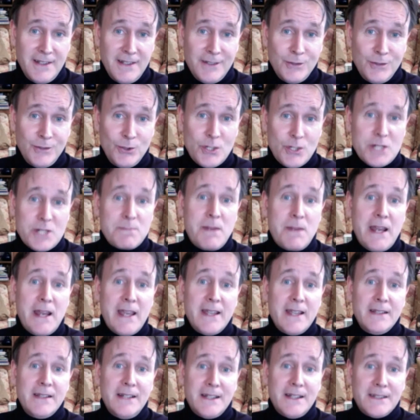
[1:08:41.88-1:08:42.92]
to
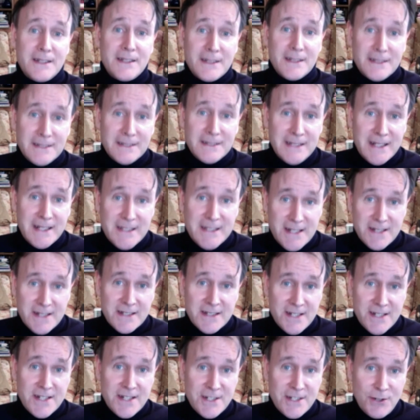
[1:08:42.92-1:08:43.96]
explain that
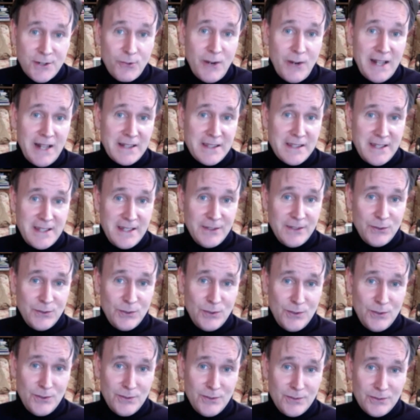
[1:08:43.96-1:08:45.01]
this is the right thing
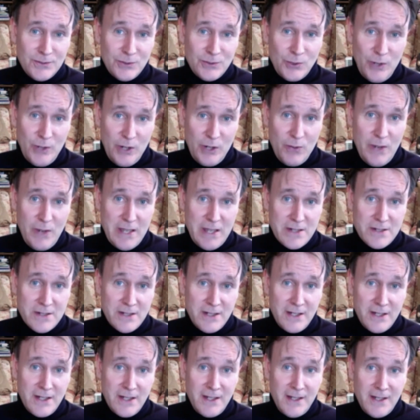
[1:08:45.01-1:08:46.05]
to request.
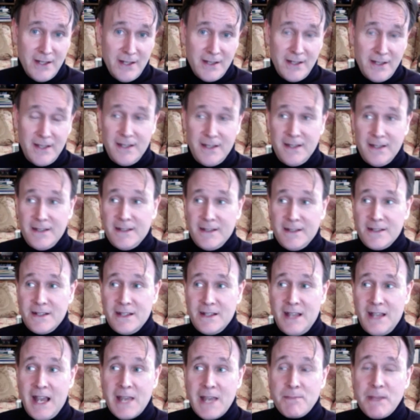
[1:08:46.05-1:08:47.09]

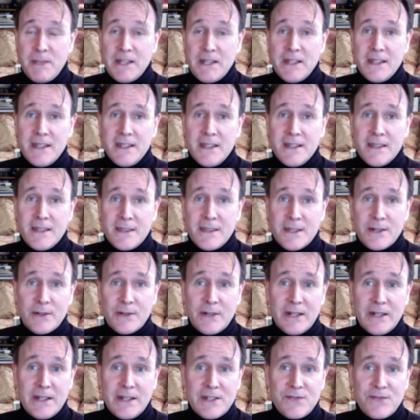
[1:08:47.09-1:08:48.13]
IPD
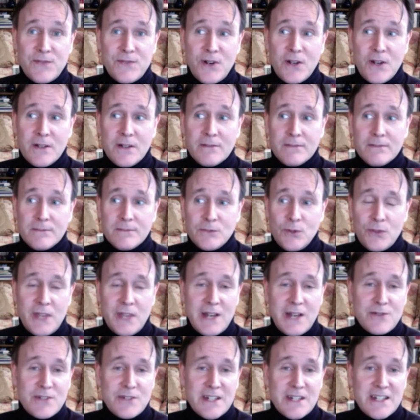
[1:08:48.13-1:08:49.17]
theory is from
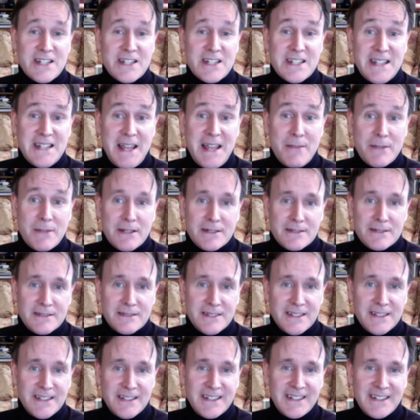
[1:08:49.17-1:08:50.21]
2007.
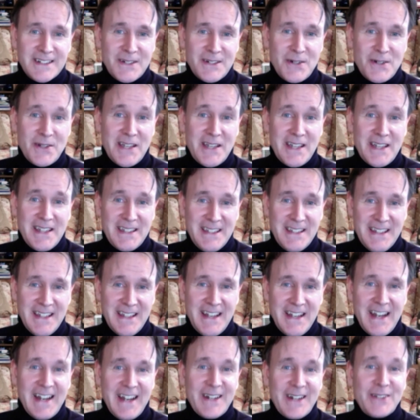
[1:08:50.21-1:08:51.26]
Okay,
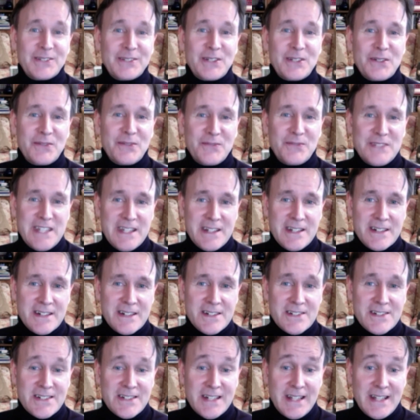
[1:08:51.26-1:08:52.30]
a lot of
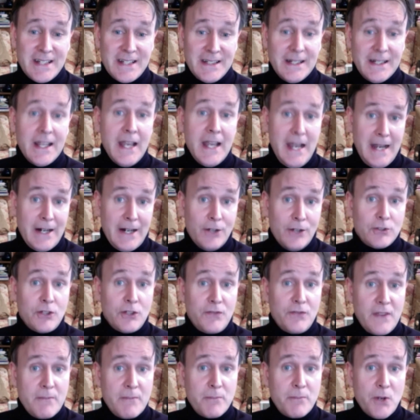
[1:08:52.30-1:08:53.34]
years and a lot
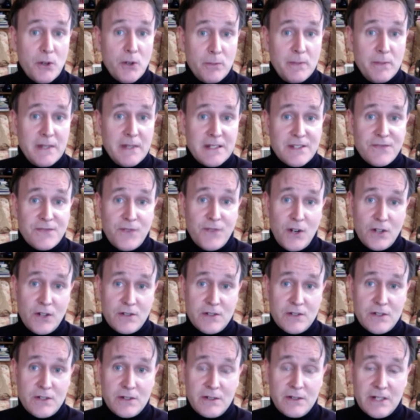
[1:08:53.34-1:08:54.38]
of improvements
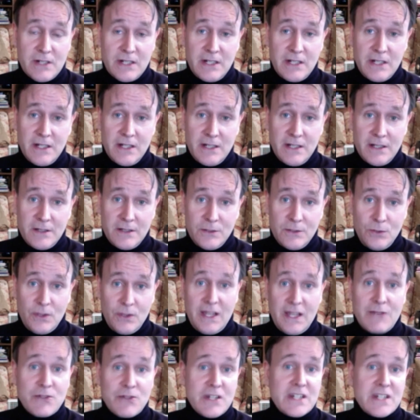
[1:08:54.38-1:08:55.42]
from the
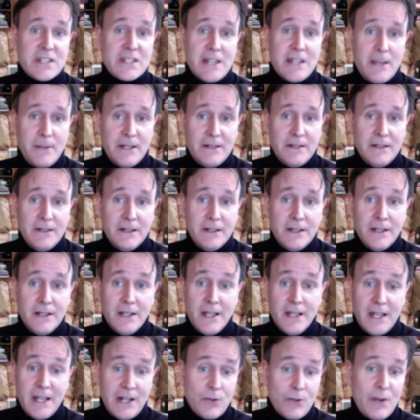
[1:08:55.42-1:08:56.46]
2007.
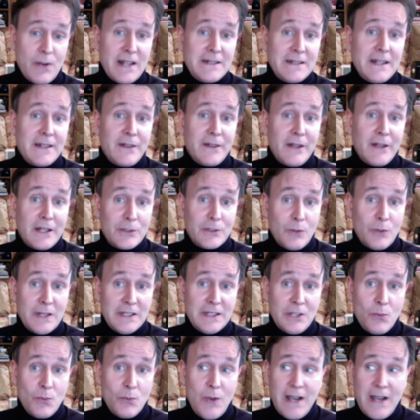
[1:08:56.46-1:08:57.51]
And right now in
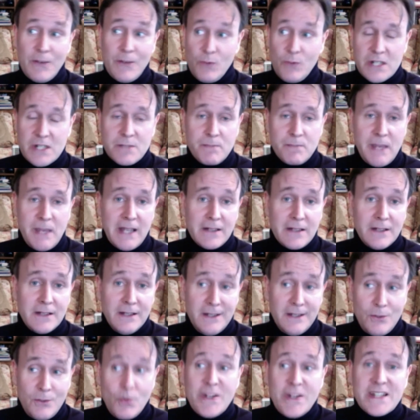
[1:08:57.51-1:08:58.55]
2021,
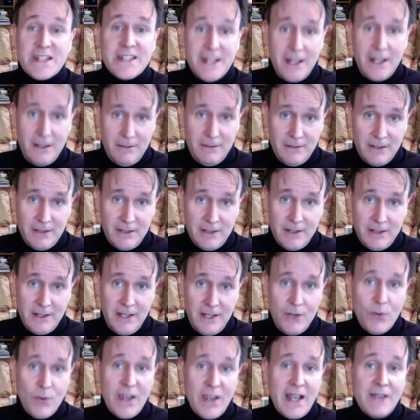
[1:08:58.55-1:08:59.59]
we see,
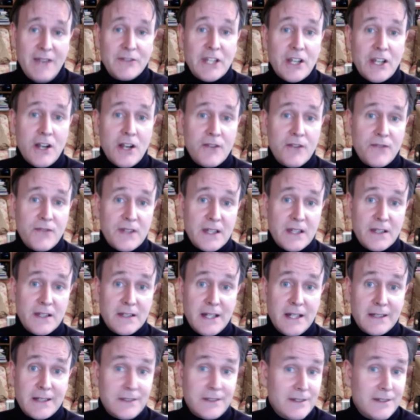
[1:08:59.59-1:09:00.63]
and we have the confidence
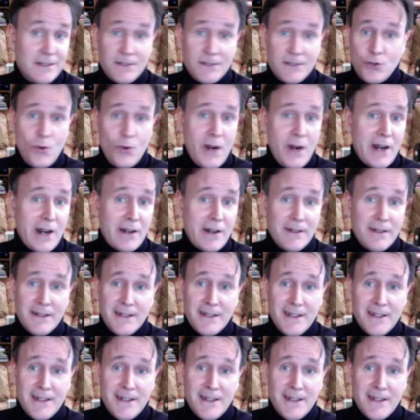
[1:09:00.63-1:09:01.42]
that you are